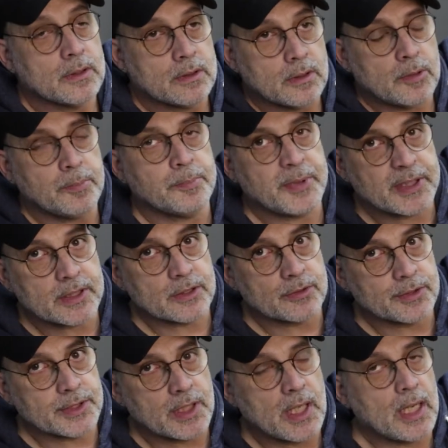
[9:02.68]
not bigger
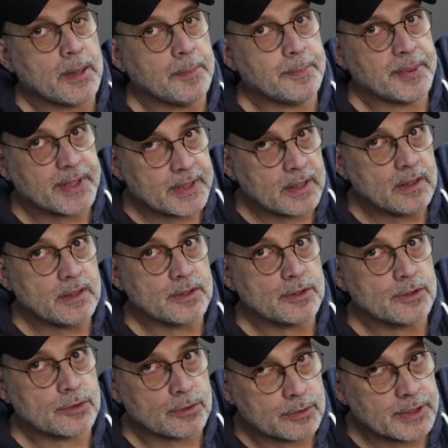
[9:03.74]
tree, a bigger
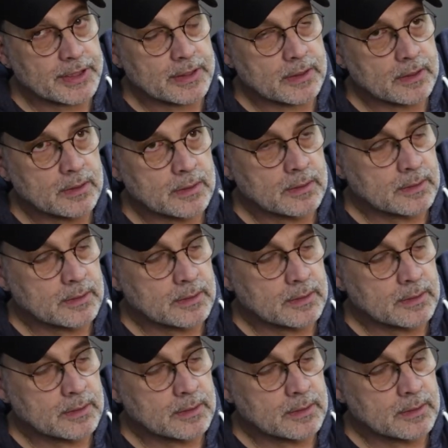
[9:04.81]
tree.